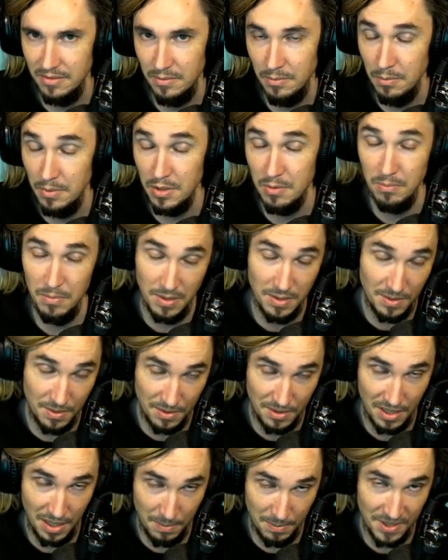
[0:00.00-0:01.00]
Mr.
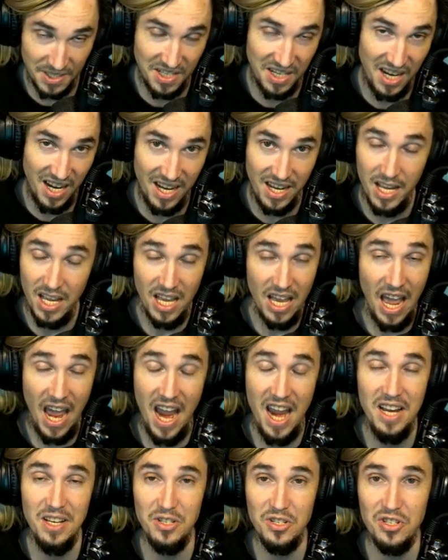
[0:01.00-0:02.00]
Septic guy,
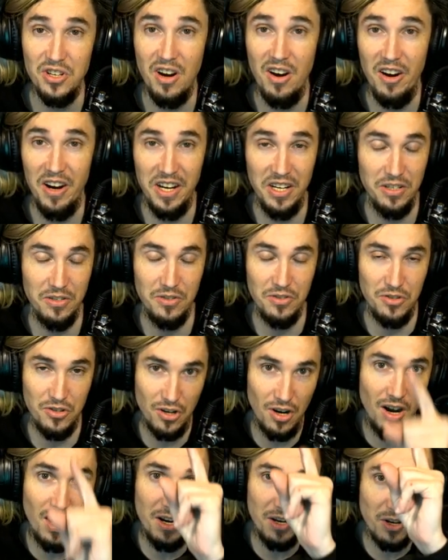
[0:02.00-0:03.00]
hates Shari.
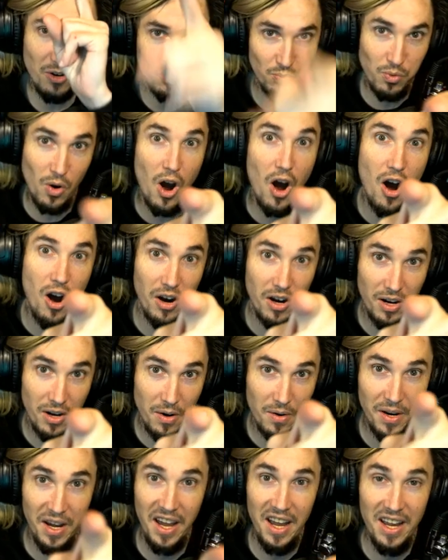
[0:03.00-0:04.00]
Sean, you're wrong,
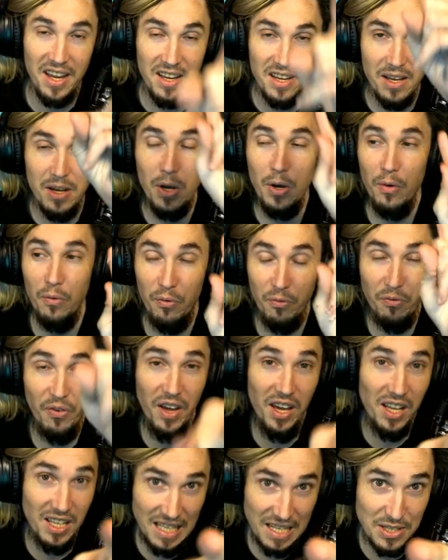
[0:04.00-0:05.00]
okay?
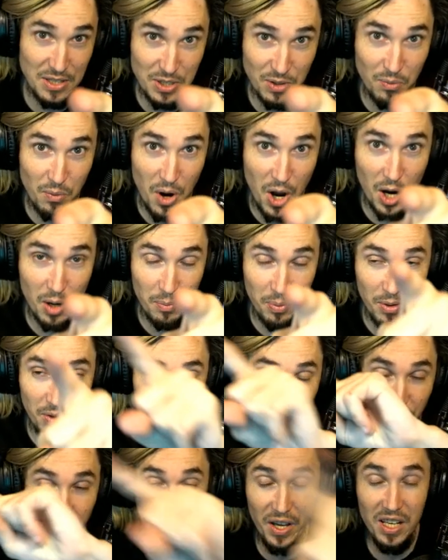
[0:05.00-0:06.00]
Phil is the wrong per-
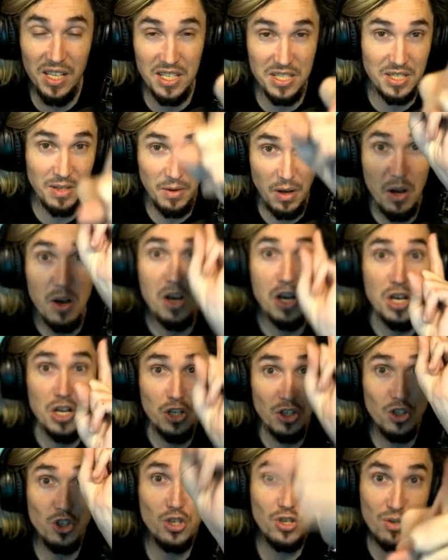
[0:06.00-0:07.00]
Phil is-
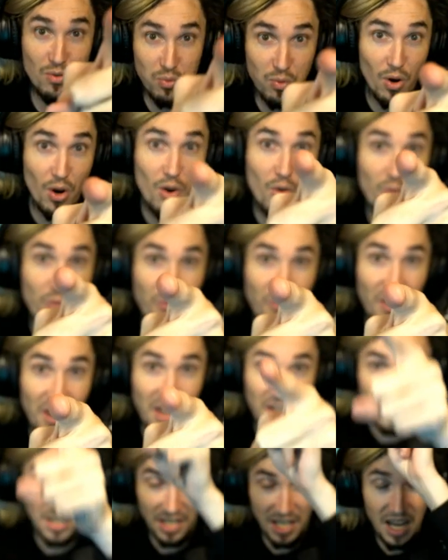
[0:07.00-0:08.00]
Screw
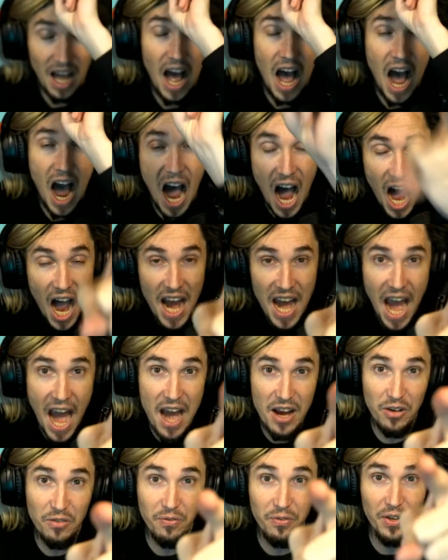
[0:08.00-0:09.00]
Phil! I
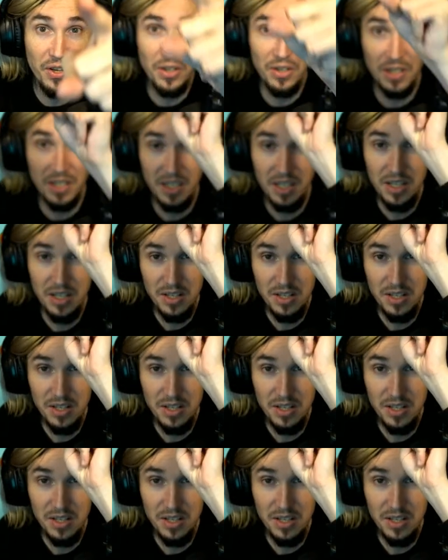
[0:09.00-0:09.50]
hate Phil!